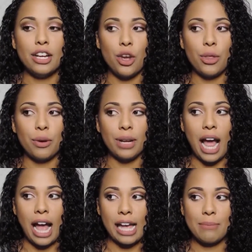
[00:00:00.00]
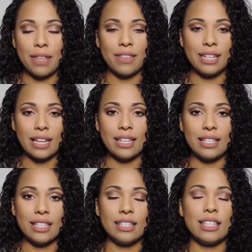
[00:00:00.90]
I know that when I'm at the
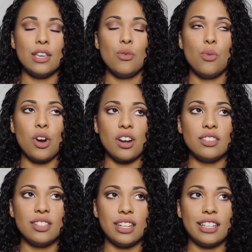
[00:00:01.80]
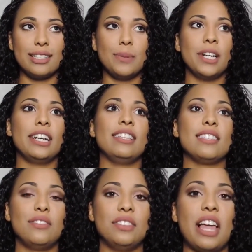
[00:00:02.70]
dentist, it's the worst
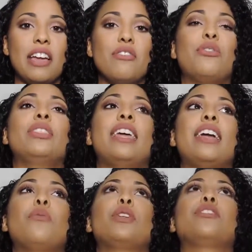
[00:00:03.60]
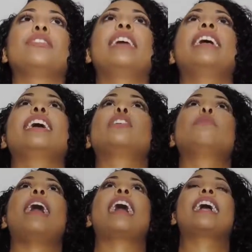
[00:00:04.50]
experience of life when, they, when you're laying on
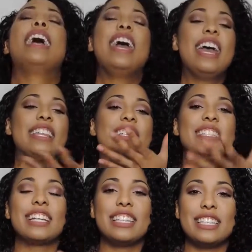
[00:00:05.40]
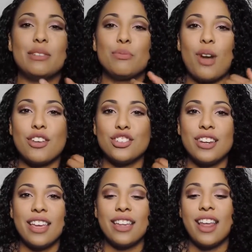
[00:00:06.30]
your back and they stick this
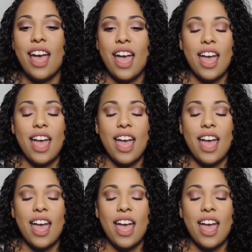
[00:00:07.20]
impression in.